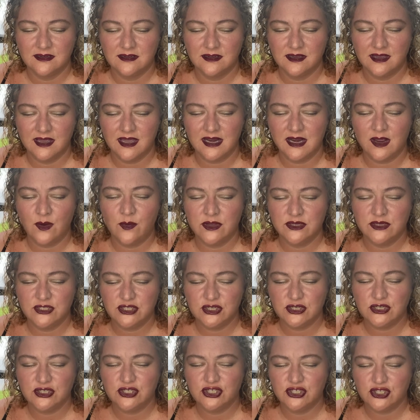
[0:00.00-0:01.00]
And I want you
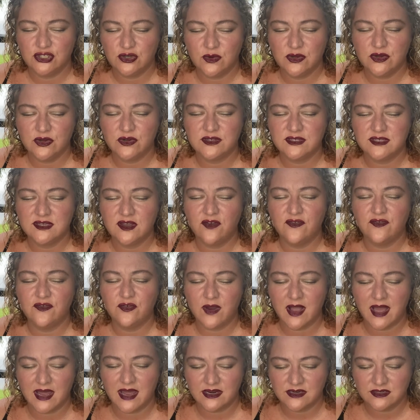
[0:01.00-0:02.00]
to show yourself
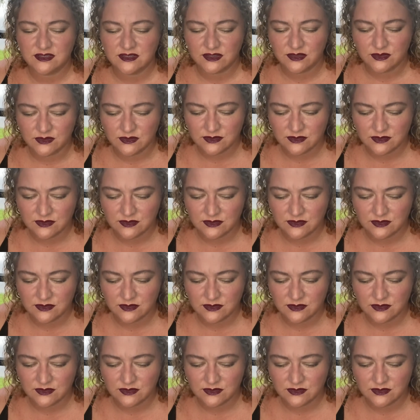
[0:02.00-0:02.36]
gratitude.